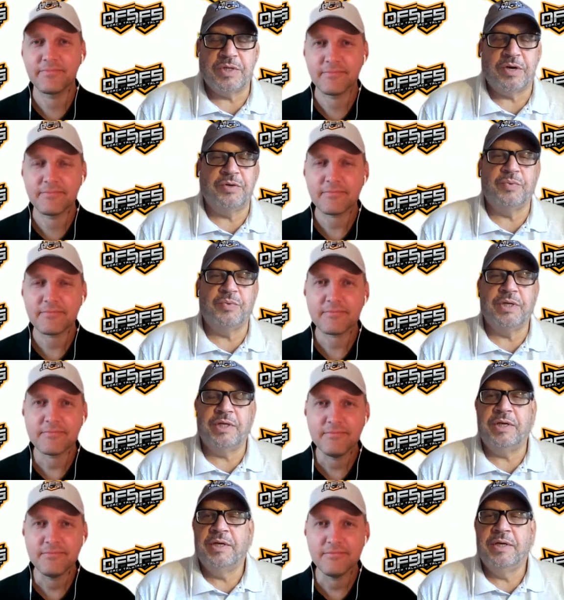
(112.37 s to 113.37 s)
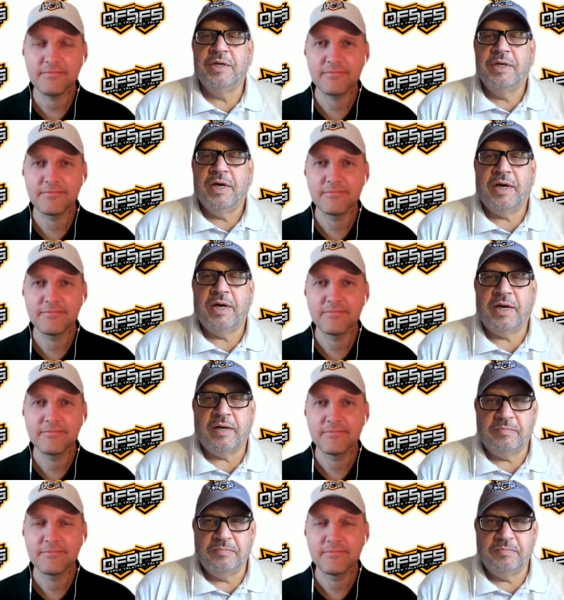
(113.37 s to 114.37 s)
Speaker 1: we're starting to really
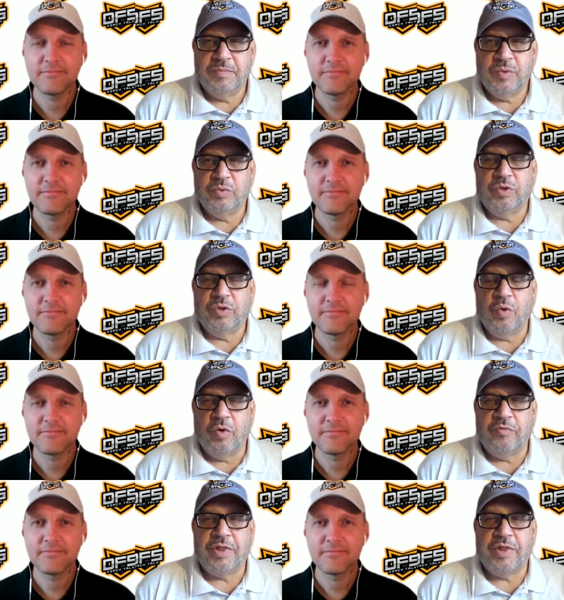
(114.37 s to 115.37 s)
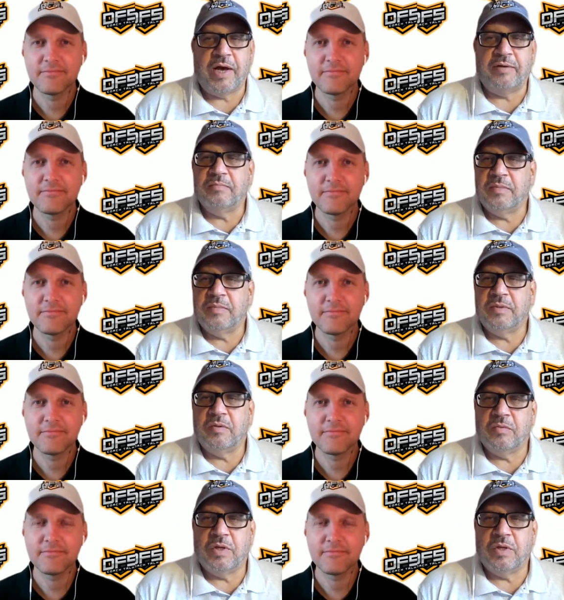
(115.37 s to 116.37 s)
uh, go over that
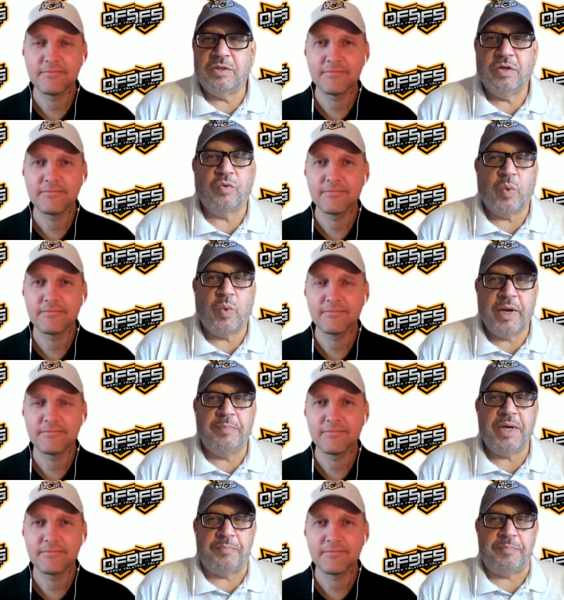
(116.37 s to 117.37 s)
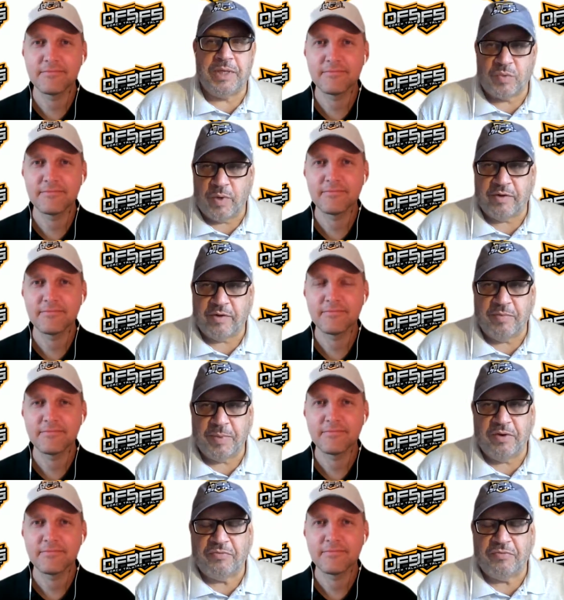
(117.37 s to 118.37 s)
you know quite a bit because we
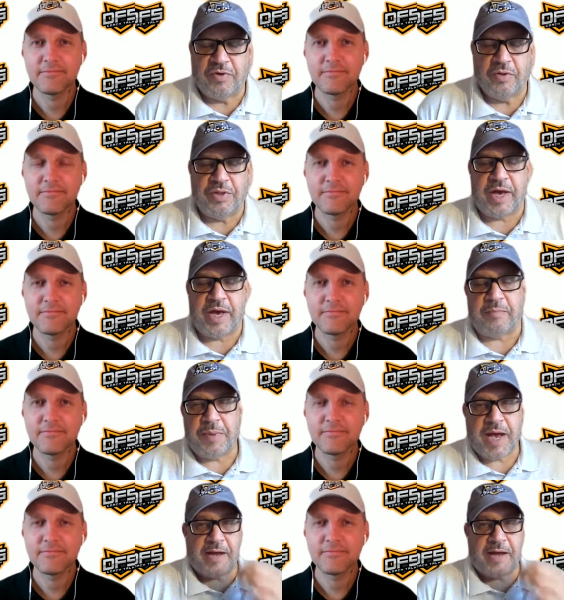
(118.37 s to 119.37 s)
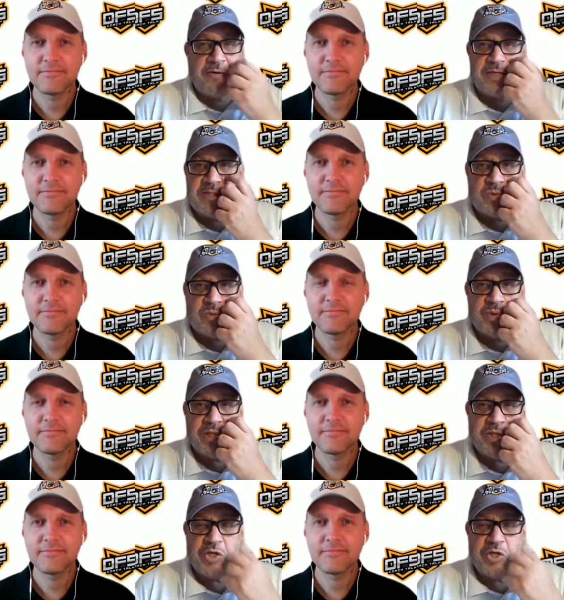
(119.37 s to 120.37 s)
want everybody to follow that pattern because
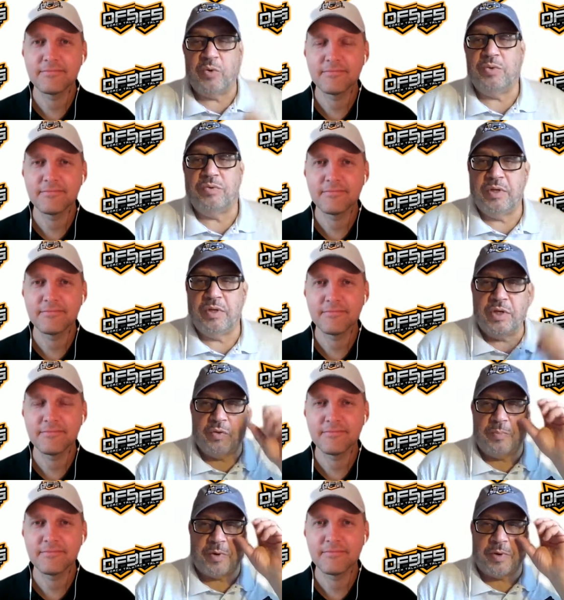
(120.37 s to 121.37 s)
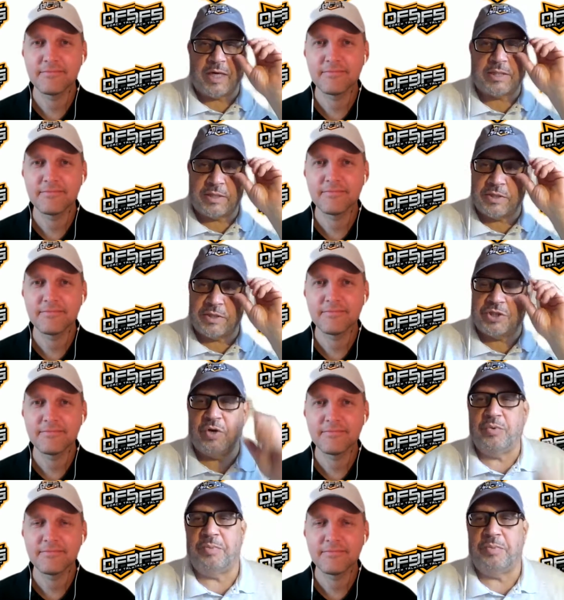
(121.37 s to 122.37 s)
it's really shown you know the process
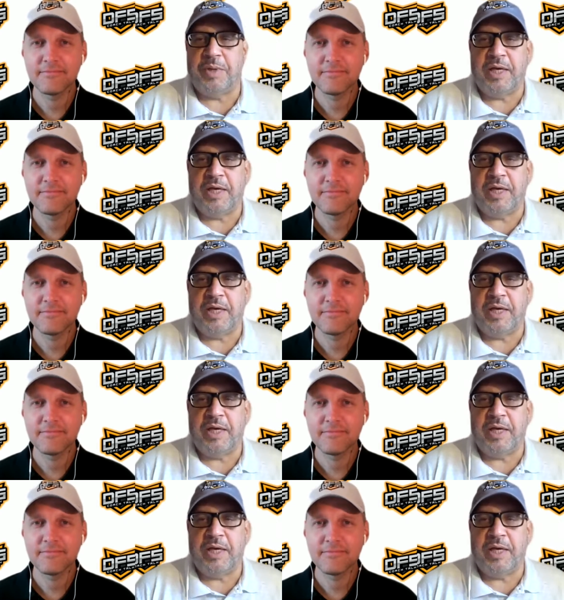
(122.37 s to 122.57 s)
is shown